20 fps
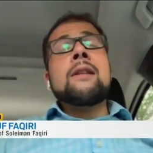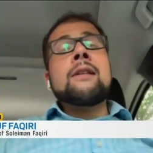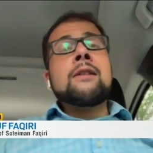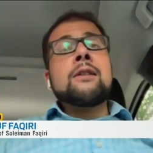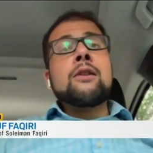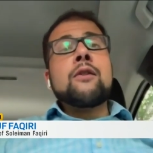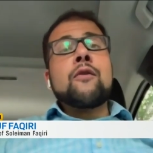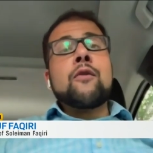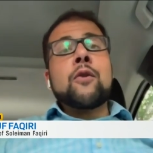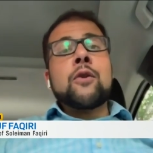And
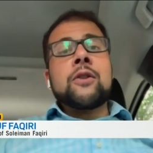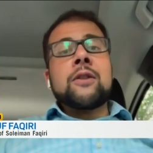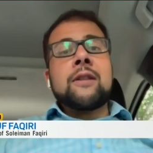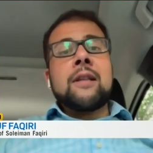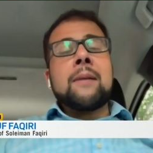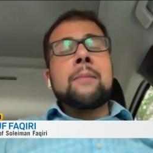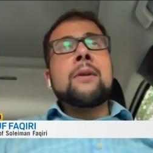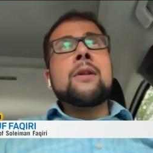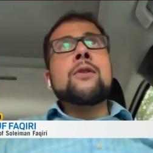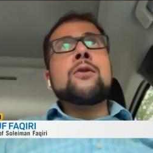this is the first
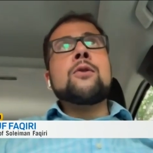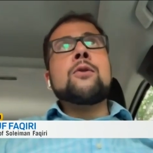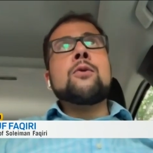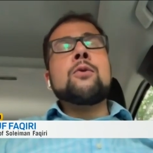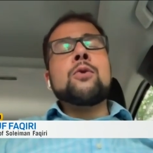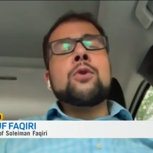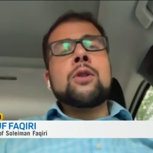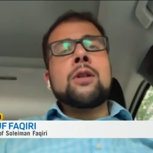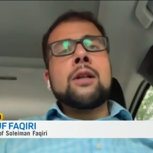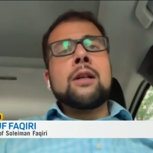time an
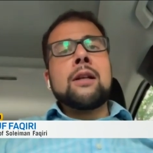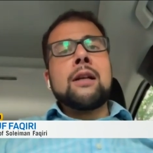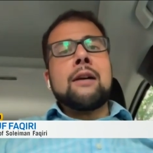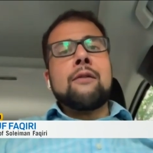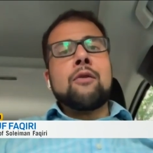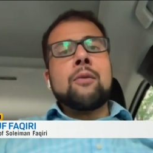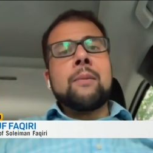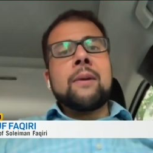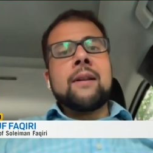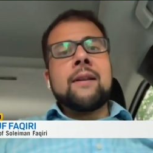institution and
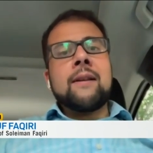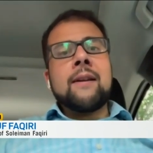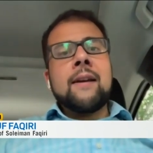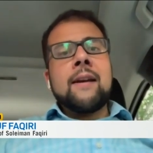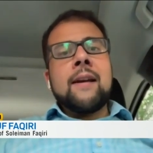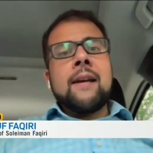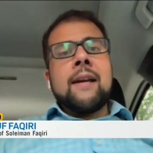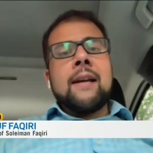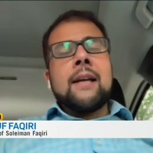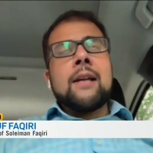government
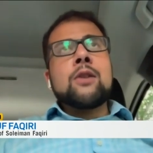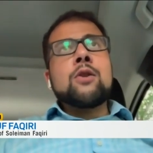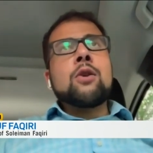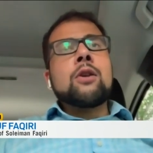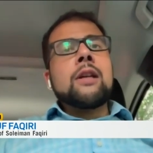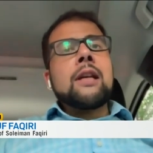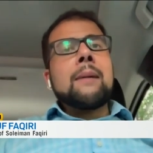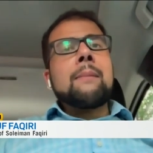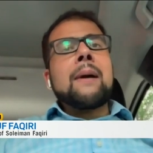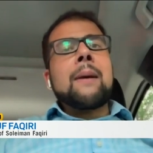is
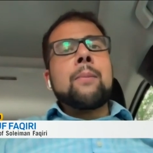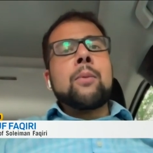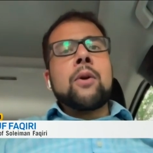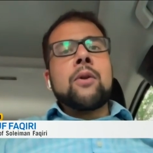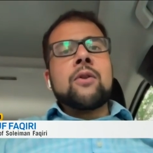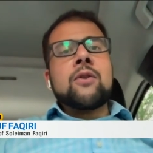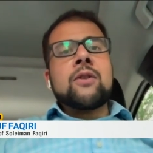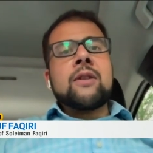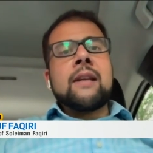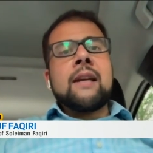looking at my
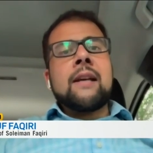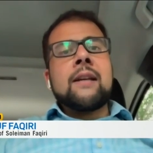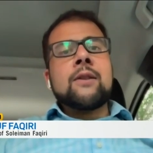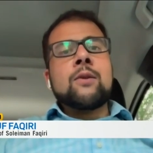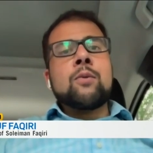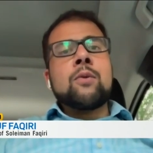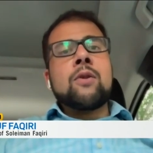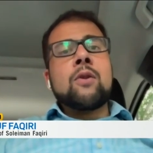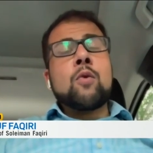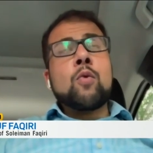brother's
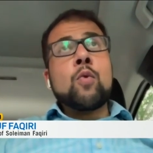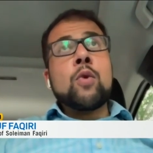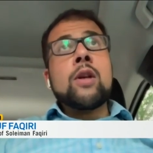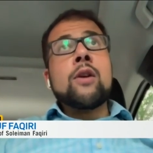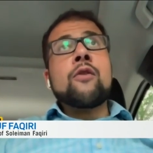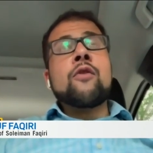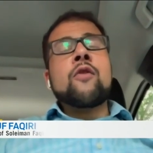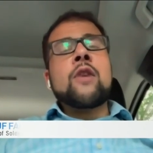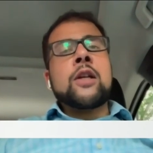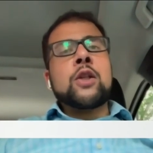case with a
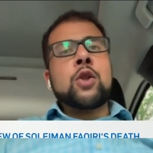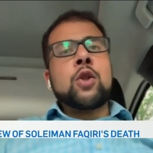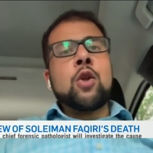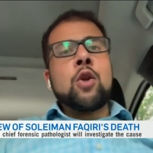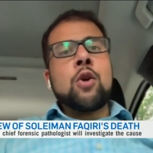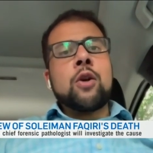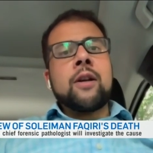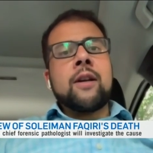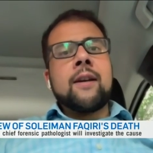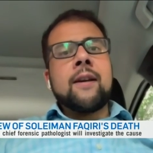real fresh
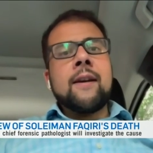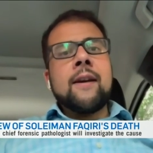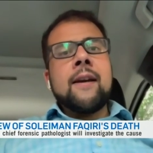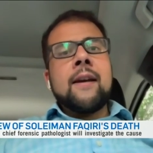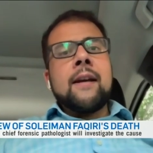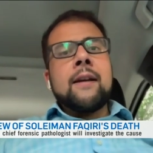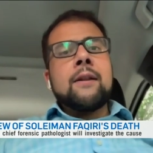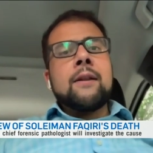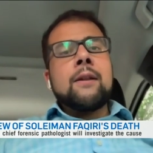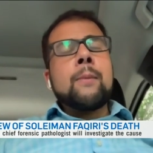look.
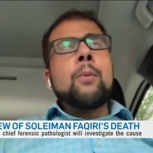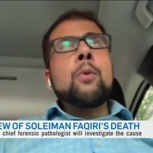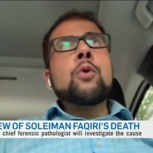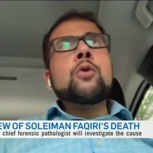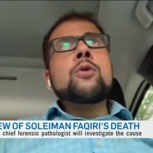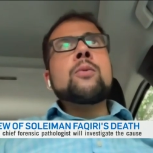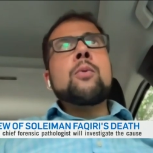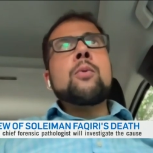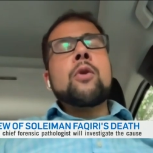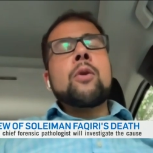The
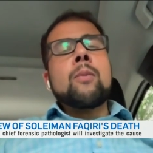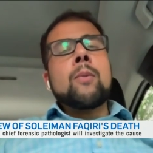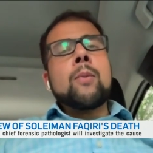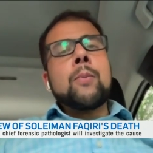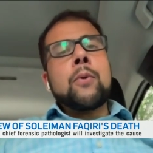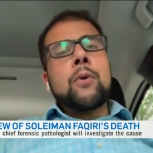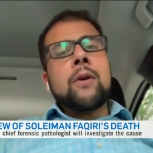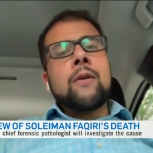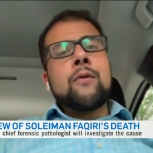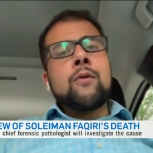postmortem
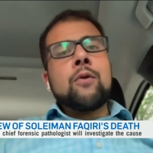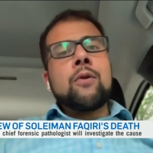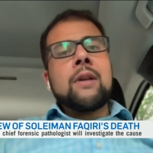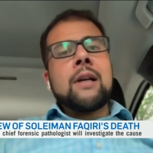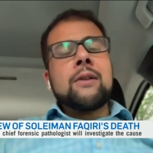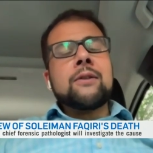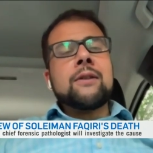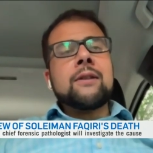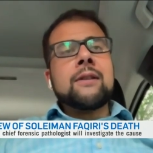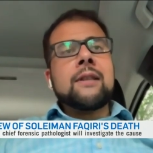report of
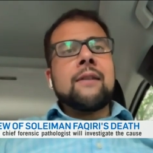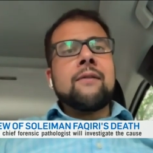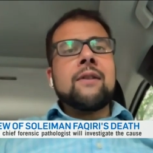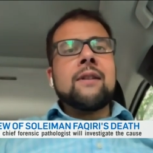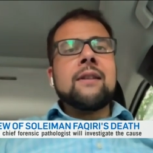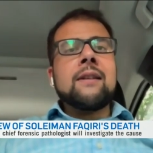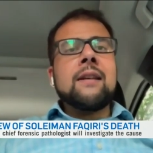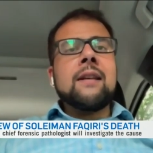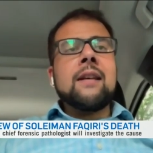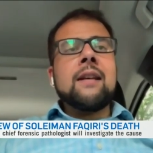
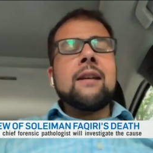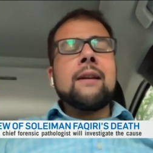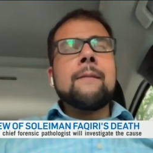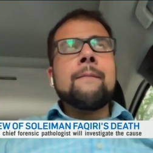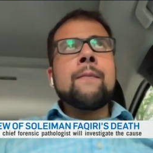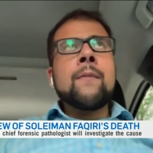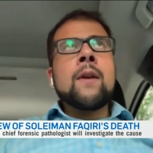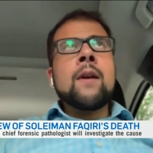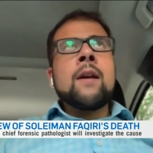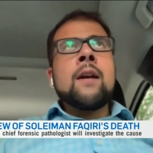2017
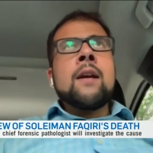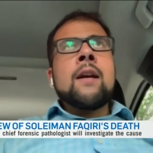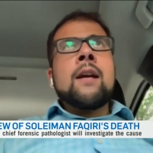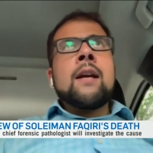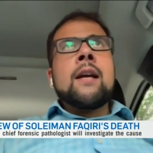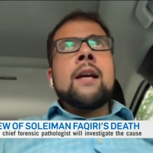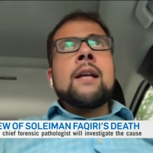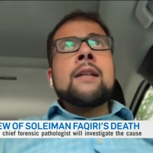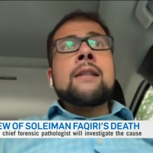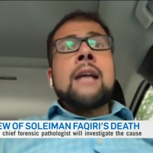
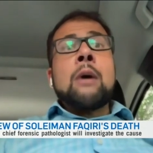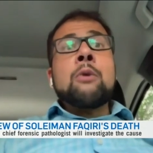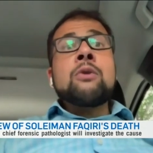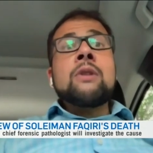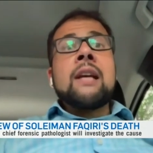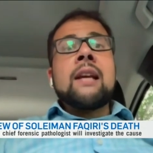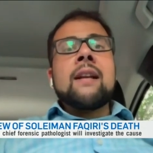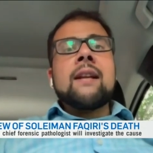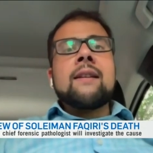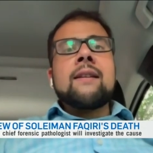is
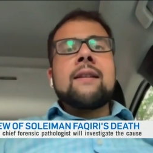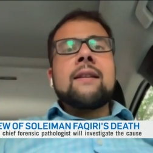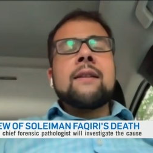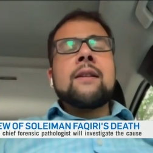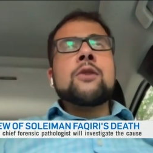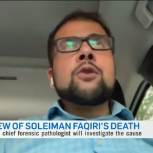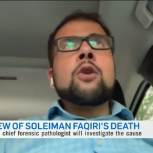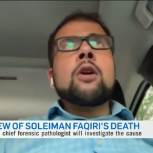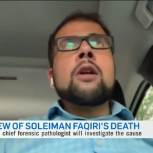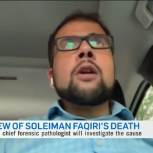outdated. It
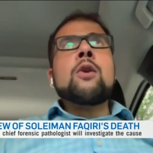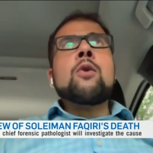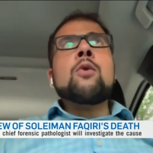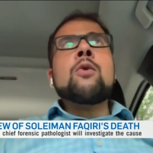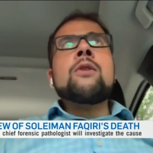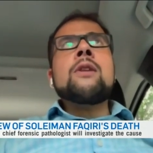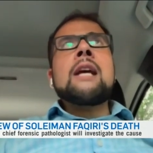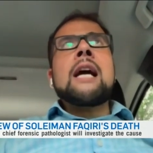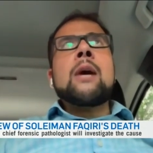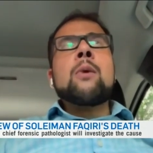does not
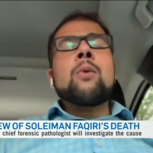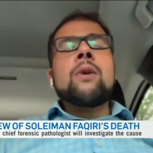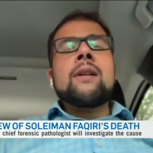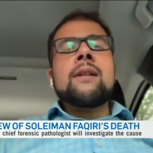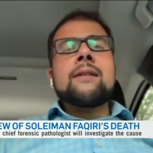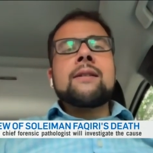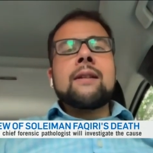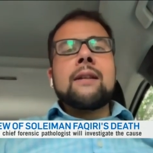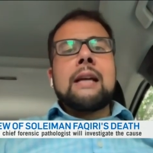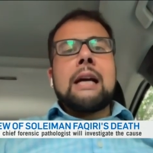include the
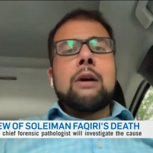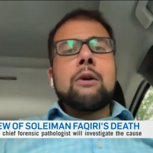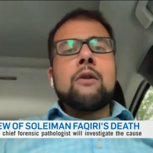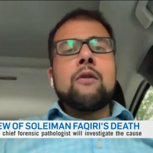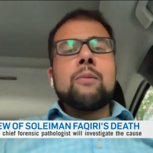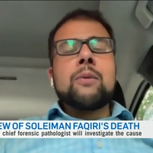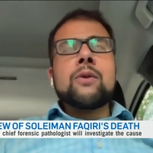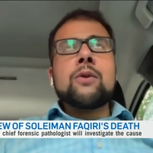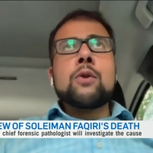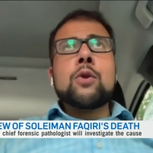eyewitness account
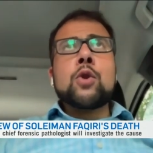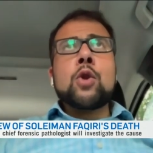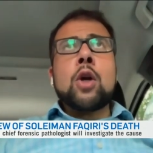of Mr.